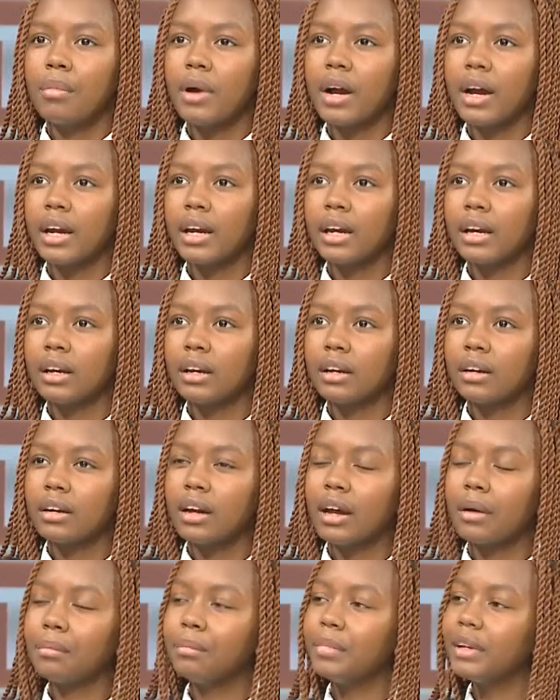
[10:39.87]
my
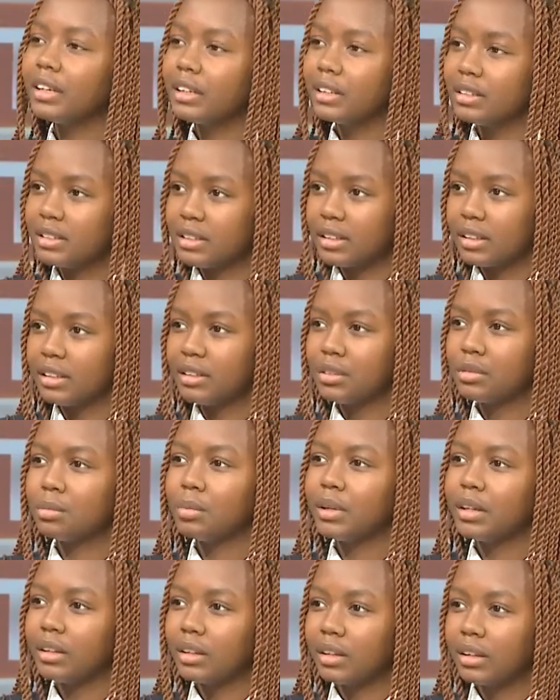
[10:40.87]
ability to
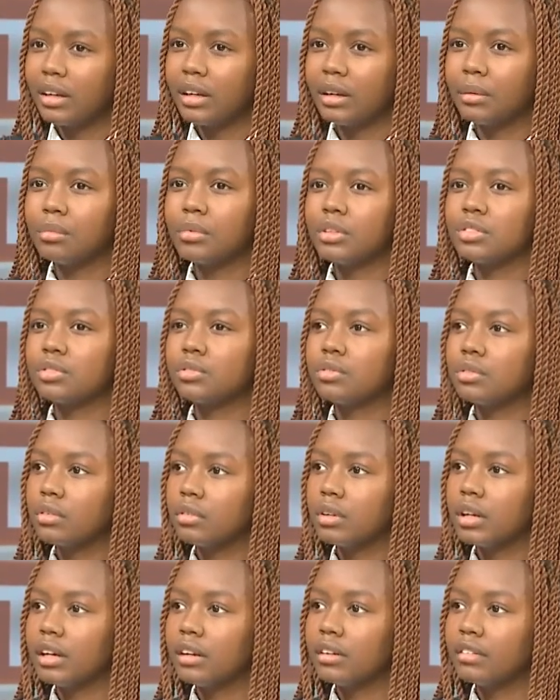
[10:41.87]
play the game, which
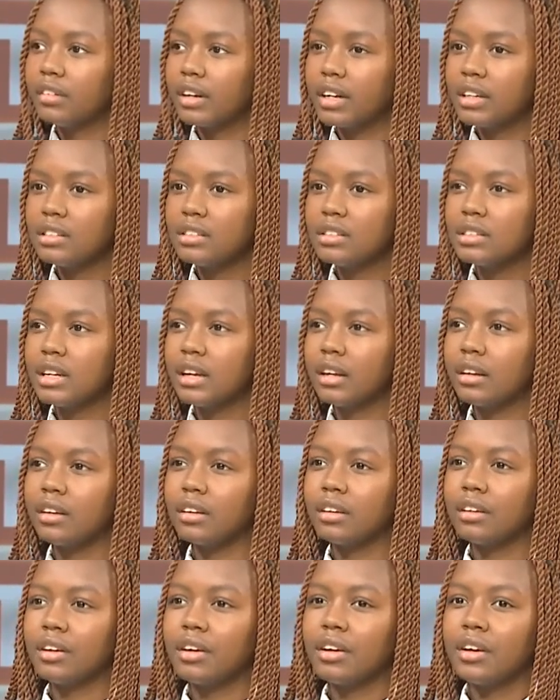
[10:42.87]
grew really fast,
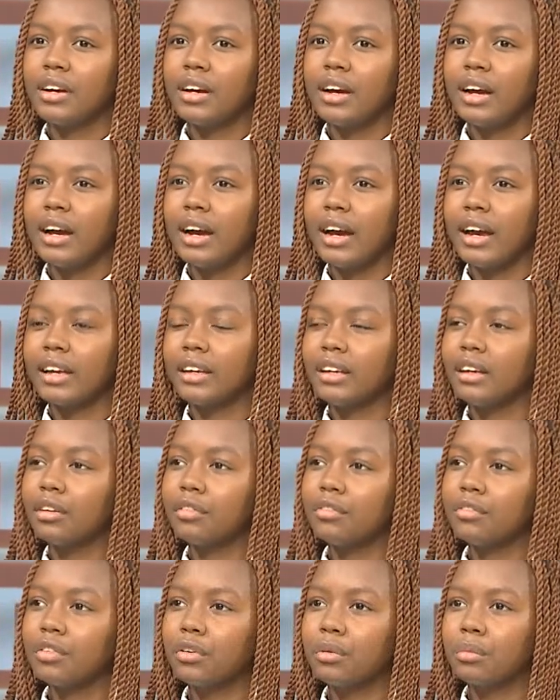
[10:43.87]
and I
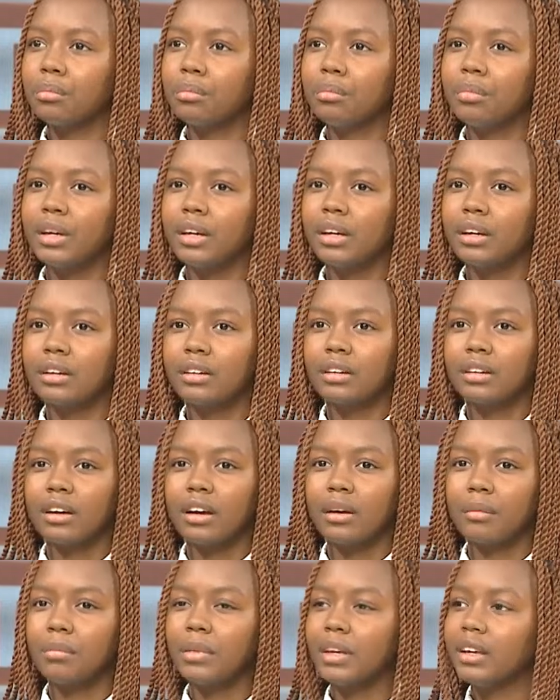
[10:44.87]
came from being
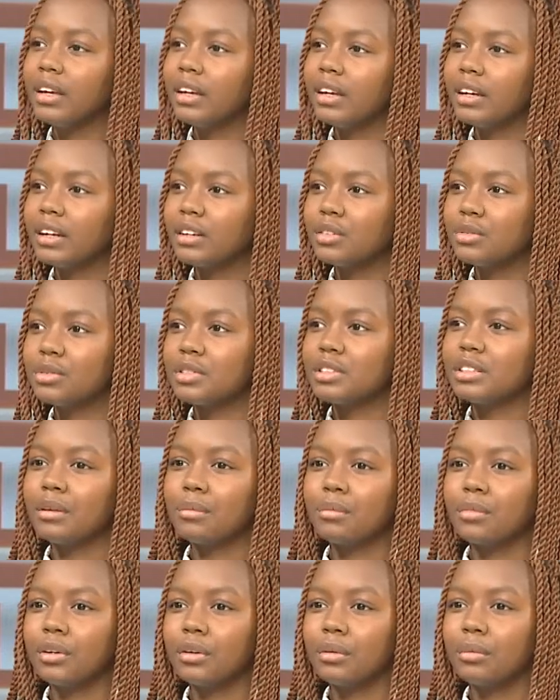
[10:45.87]
a beginner to
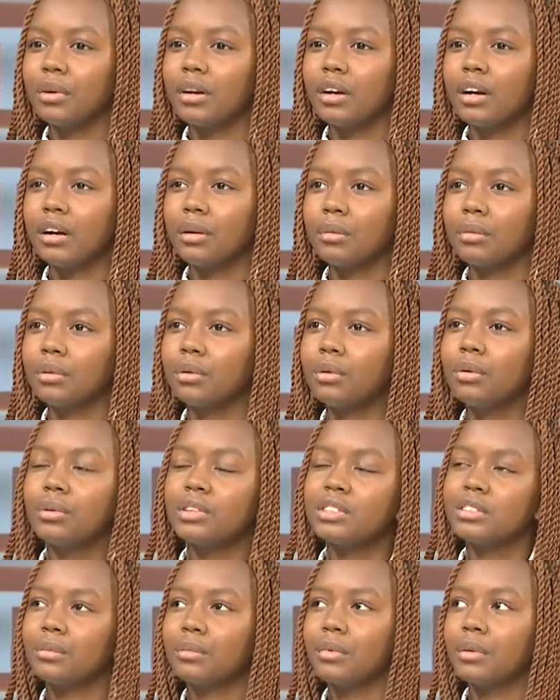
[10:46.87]
someone where I would
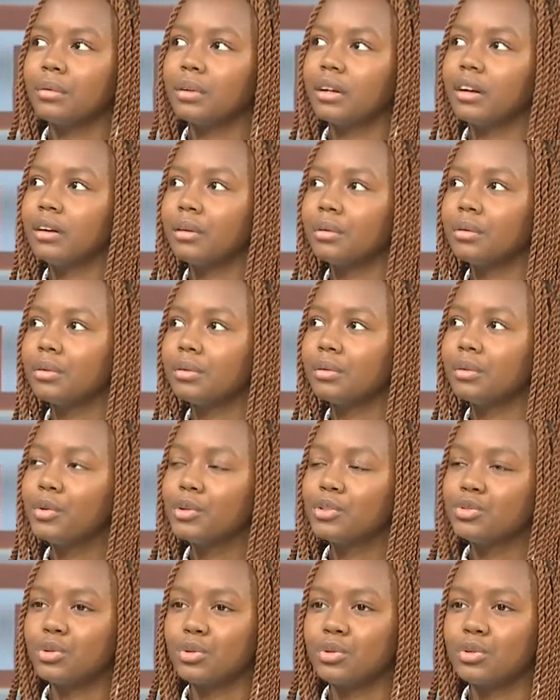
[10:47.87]
go somewhere when I would
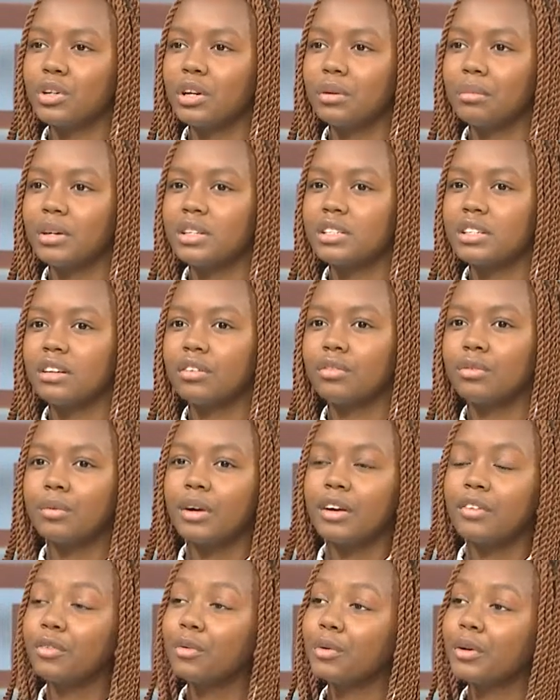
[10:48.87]
go to a tournament, and
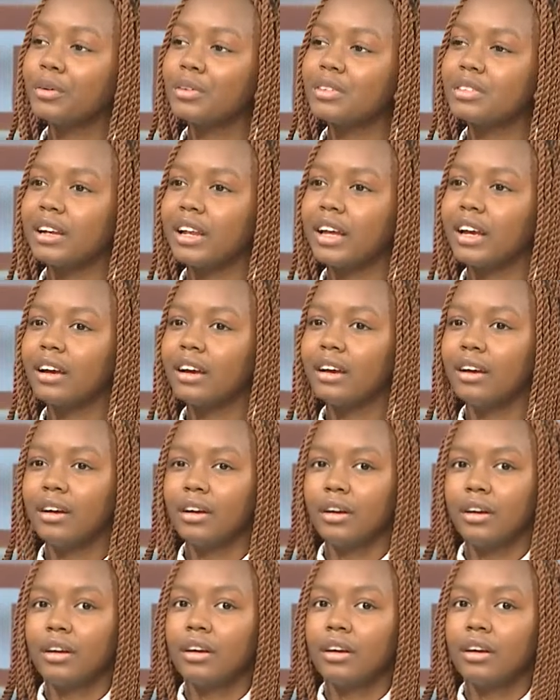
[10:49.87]
everyone was like,